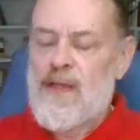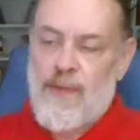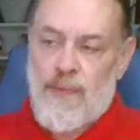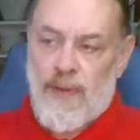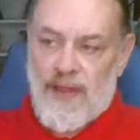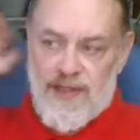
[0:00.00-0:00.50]

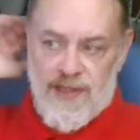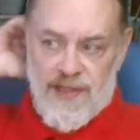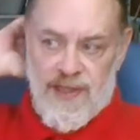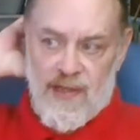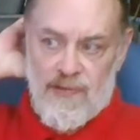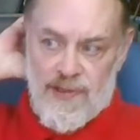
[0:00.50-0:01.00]
The religious
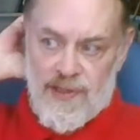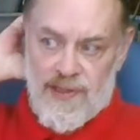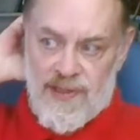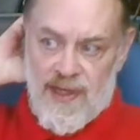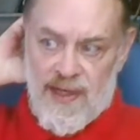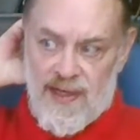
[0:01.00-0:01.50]

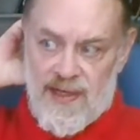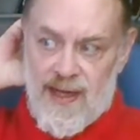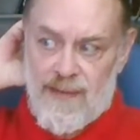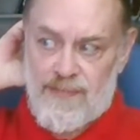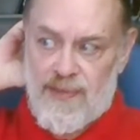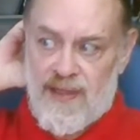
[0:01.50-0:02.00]
houses that
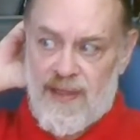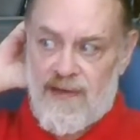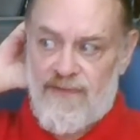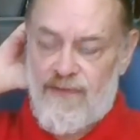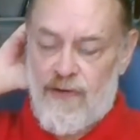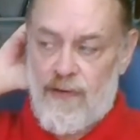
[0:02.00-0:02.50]
adopted it
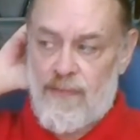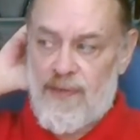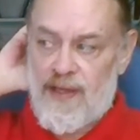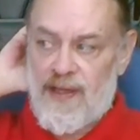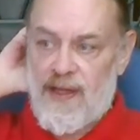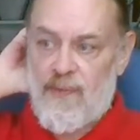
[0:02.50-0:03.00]
affirmed
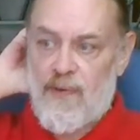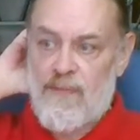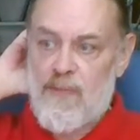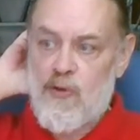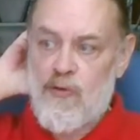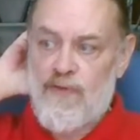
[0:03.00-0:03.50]
that they were
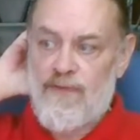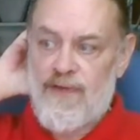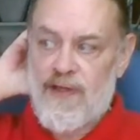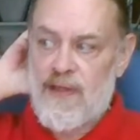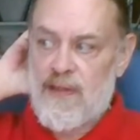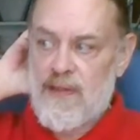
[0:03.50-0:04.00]
moved